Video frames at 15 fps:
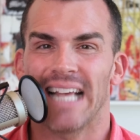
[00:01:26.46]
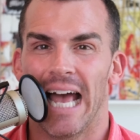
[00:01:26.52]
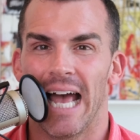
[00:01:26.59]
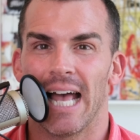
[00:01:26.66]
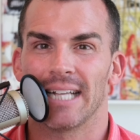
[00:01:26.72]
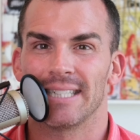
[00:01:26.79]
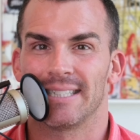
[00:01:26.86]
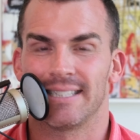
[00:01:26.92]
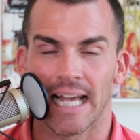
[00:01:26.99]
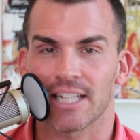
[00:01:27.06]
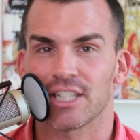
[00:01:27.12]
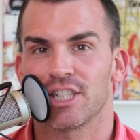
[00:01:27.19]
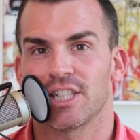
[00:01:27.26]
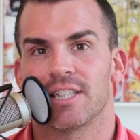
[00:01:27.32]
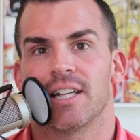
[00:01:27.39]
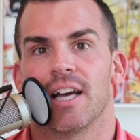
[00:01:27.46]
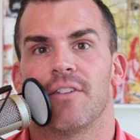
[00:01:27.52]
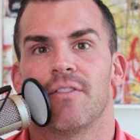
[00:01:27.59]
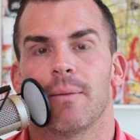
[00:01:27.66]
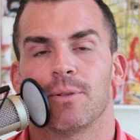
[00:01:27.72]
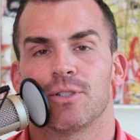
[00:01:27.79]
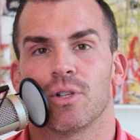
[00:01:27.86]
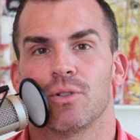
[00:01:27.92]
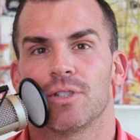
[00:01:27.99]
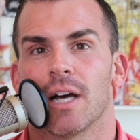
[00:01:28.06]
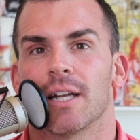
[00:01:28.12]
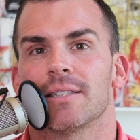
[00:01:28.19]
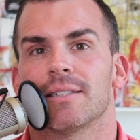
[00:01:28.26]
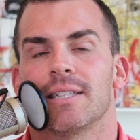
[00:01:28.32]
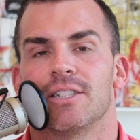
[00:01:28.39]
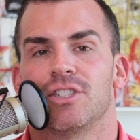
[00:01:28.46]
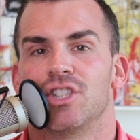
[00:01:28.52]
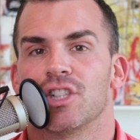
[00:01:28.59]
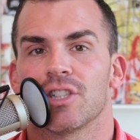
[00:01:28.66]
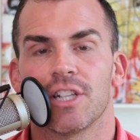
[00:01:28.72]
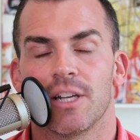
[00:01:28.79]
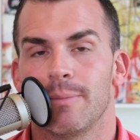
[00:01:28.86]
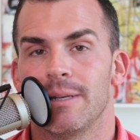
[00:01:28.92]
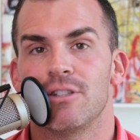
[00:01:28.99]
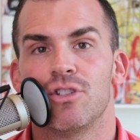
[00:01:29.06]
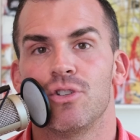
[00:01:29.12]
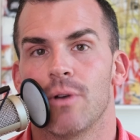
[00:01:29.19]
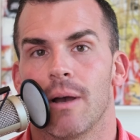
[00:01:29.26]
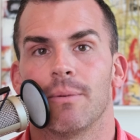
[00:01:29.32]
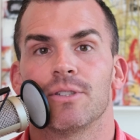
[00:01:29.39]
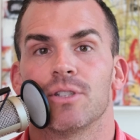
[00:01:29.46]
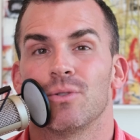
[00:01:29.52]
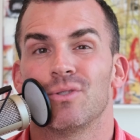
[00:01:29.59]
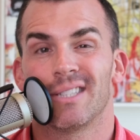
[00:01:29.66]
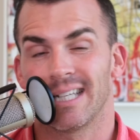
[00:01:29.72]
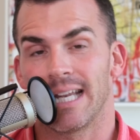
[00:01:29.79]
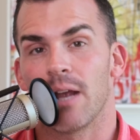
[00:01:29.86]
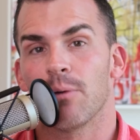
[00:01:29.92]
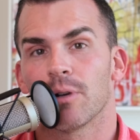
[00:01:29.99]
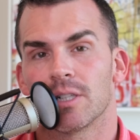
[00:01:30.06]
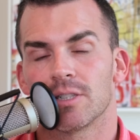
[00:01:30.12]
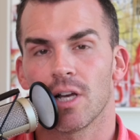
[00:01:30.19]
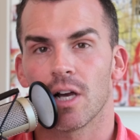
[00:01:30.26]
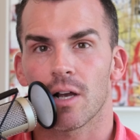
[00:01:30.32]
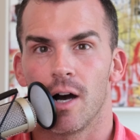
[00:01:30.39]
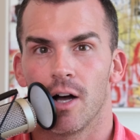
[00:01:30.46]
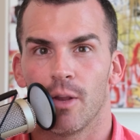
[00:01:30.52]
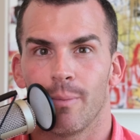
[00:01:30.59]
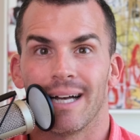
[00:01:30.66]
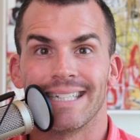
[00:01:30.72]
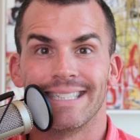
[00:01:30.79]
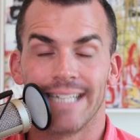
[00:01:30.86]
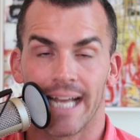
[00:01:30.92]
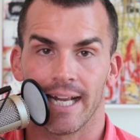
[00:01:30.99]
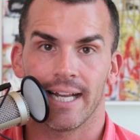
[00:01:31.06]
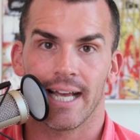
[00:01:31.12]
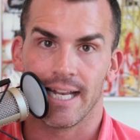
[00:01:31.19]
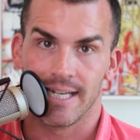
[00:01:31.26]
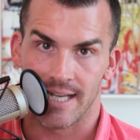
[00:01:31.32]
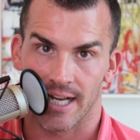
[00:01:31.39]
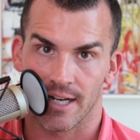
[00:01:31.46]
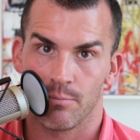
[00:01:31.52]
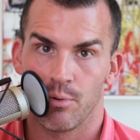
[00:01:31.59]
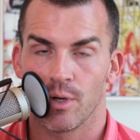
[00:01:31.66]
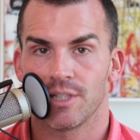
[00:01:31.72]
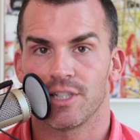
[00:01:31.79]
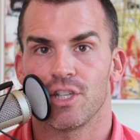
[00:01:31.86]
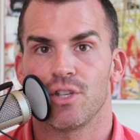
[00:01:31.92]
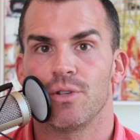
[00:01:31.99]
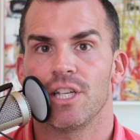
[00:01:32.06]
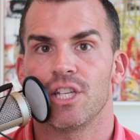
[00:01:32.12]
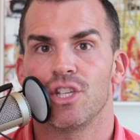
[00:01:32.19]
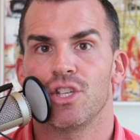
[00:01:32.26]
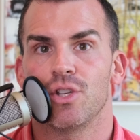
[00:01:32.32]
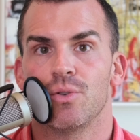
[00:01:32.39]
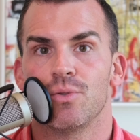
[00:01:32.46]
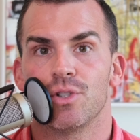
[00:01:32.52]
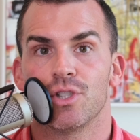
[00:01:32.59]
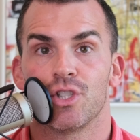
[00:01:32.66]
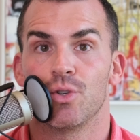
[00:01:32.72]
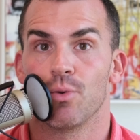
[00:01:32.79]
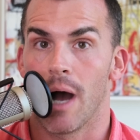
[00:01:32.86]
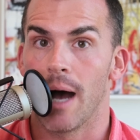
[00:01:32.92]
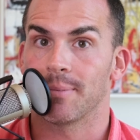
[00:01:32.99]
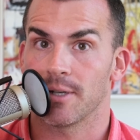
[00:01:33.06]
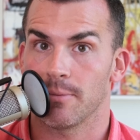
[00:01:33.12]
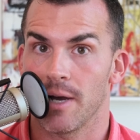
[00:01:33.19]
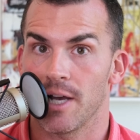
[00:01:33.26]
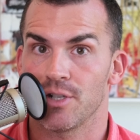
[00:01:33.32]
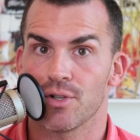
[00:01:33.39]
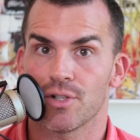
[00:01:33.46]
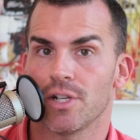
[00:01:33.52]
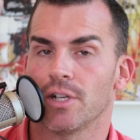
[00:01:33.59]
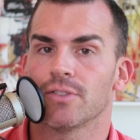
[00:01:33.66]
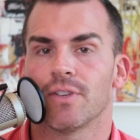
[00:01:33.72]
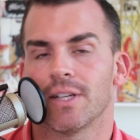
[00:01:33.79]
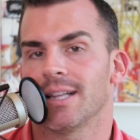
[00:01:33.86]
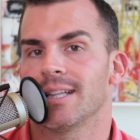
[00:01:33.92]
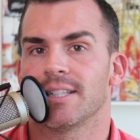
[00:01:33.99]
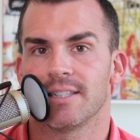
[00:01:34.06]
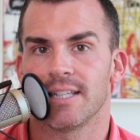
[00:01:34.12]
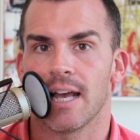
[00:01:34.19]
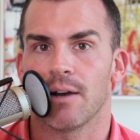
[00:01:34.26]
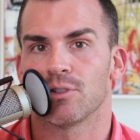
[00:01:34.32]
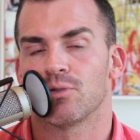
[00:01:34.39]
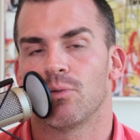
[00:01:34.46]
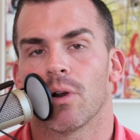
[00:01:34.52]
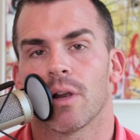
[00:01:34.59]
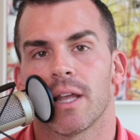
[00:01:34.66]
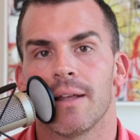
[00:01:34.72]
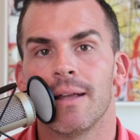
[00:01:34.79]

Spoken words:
section of episodes, honestly, is just going to be 2 episodes. Today, we're going to talk all about data and data points that you need to use to optimize your sales funnel to see how it's working.